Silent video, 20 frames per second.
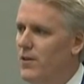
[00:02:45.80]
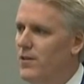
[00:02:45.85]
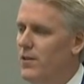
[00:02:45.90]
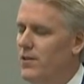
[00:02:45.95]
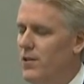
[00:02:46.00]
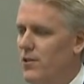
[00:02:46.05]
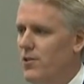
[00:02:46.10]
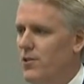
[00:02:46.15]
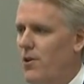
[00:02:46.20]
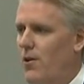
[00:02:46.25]

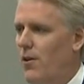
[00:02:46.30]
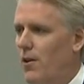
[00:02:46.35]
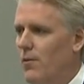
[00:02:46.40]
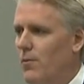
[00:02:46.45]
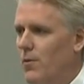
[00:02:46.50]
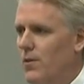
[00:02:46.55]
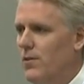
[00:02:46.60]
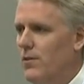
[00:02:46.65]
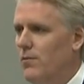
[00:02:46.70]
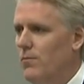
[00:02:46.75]
visit to
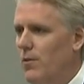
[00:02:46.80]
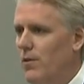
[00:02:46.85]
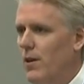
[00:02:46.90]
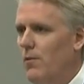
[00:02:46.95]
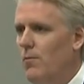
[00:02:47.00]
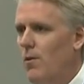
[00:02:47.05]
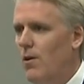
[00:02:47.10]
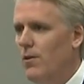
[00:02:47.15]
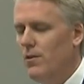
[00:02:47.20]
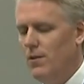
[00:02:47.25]
Charlotte was when
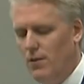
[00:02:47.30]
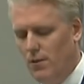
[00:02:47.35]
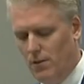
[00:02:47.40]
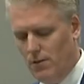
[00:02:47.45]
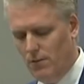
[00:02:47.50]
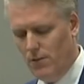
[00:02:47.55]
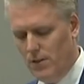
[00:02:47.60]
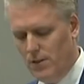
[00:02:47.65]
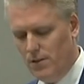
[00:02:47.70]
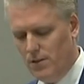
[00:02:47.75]
they walked in the
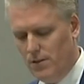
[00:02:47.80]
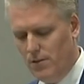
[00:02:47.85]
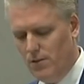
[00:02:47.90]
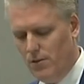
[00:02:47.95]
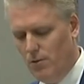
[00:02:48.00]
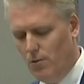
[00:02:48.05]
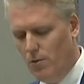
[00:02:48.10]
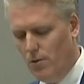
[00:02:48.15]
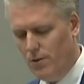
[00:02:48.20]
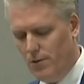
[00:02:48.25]
convention
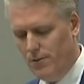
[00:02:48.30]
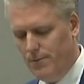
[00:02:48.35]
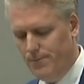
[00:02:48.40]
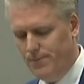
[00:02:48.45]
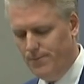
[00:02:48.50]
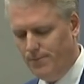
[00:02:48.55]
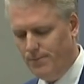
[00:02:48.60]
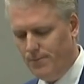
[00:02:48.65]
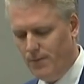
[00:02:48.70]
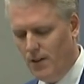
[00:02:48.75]
center doors.
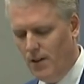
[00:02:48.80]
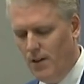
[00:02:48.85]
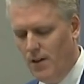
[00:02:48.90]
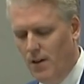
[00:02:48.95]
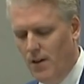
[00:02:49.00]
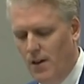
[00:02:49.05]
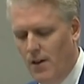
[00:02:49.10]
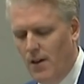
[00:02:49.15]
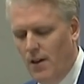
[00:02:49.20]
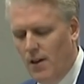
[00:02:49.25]

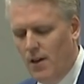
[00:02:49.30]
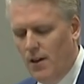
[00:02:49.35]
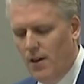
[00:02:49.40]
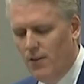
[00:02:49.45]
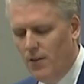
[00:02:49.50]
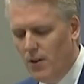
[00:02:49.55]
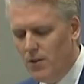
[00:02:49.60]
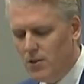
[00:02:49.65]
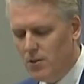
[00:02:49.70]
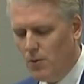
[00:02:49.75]

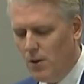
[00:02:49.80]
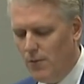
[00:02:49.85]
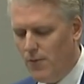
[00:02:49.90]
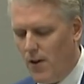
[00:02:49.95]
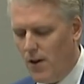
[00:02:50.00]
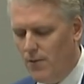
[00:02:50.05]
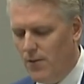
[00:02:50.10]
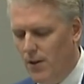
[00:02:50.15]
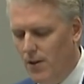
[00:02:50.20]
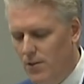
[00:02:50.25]
In those
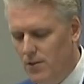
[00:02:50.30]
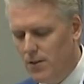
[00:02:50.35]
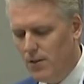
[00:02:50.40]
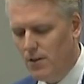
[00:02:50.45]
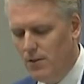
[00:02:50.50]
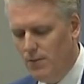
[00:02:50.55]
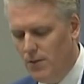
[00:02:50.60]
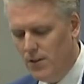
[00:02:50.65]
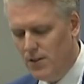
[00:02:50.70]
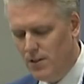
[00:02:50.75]
25 years, the
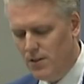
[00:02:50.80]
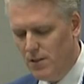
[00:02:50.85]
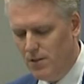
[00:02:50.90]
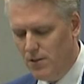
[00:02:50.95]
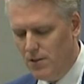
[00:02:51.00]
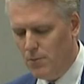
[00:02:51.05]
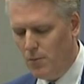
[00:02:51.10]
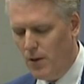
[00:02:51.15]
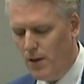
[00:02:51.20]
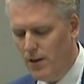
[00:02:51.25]
Convention
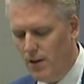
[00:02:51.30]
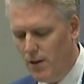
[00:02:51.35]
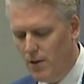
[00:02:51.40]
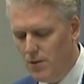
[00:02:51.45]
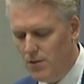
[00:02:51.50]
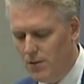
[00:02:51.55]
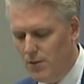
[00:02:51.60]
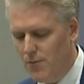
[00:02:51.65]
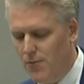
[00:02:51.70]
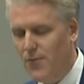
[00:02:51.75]
Center has played
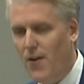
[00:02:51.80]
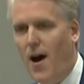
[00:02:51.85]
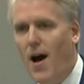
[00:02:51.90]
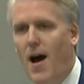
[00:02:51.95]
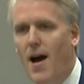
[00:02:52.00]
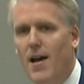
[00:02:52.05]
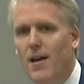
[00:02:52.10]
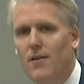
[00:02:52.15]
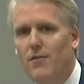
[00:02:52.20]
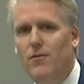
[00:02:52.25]
host to
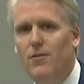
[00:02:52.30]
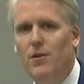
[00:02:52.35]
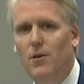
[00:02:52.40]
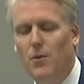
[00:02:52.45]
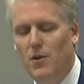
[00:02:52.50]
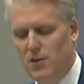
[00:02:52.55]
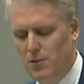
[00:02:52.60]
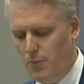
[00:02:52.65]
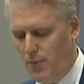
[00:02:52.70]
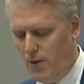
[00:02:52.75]
five
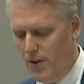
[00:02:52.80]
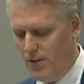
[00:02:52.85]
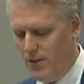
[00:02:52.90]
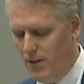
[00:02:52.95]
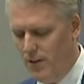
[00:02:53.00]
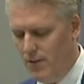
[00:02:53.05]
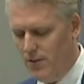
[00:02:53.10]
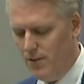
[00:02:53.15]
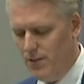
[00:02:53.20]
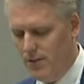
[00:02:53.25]
U.S.
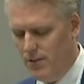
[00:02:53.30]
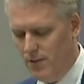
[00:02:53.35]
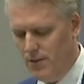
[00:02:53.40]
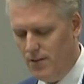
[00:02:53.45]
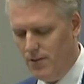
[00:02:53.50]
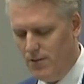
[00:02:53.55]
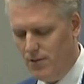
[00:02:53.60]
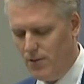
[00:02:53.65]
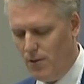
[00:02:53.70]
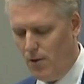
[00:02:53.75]
presidents,
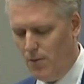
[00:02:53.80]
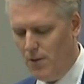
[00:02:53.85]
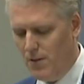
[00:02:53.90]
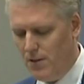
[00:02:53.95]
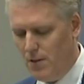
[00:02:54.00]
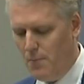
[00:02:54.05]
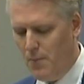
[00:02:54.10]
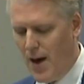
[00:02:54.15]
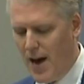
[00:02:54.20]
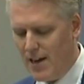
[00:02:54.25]
served
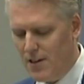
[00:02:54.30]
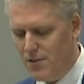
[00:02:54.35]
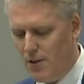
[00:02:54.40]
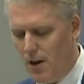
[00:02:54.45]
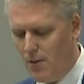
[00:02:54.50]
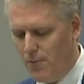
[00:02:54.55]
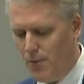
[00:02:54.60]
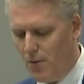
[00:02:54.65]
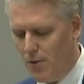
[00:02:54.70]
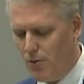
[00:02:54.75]
as a
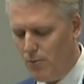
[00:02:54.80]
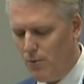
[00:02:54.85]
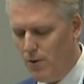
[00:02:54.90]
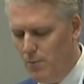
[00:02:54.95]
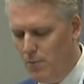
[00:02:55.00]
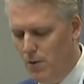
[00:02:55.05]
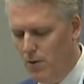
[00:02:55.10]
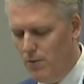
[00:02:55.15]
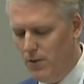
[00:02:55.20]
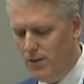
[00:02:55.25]
backdrop for
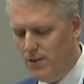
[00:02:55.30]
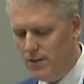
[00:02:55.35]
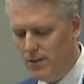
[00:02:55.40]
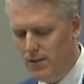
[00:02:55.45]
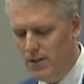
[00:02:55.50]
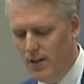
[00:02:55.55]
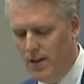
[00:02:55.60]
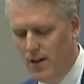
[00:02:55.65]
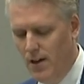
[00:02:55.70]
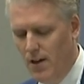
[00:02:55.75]
three
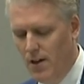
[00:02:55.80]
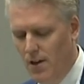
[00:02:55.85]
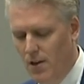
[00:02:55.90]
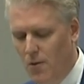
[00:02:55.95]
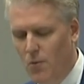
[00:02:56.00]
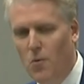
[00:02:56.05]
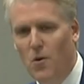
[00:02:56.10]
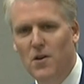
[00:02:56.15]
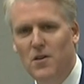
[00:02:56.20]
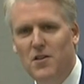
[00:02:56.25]
movies,
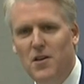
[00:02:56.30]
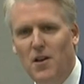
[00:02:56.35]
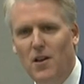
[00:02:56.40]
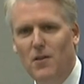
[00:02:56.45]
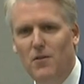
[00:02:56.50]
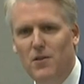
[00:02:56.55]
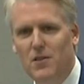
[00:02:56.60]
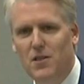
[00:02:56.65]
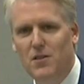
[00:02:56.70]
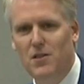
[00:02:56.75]
one
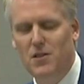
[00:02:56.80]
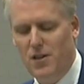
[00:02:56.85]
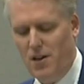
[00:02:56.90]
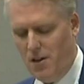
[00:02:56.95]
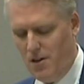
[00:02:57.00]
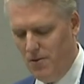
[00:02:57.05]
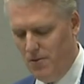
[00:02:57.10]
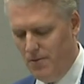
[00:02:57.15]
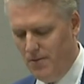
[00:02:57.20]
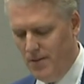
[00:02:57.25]
television
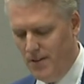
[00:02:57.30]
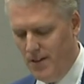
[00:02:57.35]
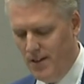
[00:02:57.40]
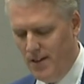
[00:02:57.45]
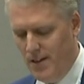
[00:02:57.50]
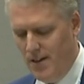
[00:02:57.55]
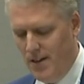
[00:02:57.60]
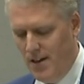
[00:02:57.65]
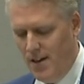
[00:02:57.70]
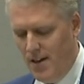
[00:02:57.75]
show,
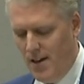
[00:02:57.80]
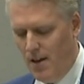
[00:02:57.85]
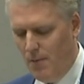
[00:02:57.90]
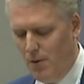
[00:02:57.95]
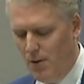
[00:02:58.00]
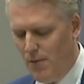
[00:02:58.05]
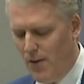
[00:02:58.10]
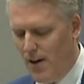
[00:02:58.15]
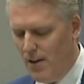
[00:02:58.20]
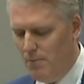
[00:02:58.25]

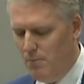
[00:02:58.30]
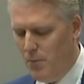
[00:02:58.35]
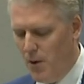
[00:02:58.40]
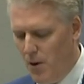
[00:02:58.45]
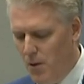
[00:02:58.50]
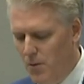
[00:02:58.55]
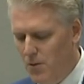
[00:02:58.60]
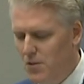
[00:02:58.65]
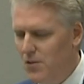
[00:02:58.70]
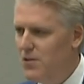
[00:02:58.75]
and we've had
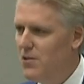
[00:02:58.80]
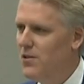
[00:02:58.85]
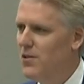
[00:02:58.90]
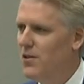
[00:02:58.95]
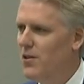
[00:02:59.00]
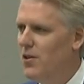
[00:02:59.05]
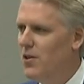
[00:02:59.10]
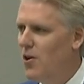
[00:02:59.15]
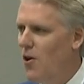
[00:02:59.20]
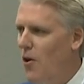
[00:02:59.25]
boats,
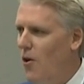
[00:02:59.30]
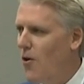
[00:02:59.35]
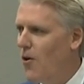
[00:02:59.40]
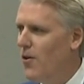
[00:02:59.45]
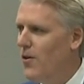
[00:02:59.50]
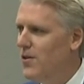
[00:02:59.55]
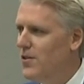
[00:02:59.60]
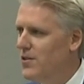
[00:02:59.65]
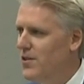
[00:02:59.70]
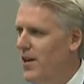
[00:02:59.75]

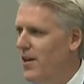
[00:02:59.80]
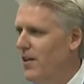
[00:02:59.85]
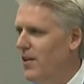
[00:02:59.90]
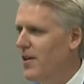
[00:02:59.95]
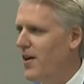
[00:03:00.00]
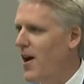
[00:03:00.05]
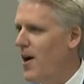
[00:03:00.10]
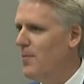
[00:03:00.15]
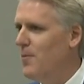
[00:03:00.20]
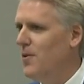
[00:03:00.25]
cars,
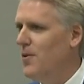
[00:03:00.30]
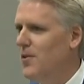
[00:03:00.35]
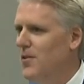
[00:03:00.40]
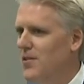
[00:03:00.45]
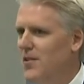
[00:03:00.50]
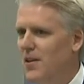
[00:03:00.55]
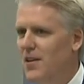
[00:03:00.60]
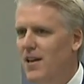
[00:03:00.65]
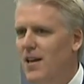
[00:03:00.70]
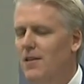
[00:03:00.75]

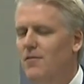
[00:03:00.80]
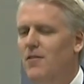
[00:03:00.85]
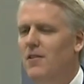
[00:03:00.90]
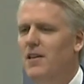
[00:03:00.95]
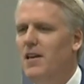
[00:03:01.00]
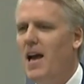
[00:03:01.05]
helicopters, and even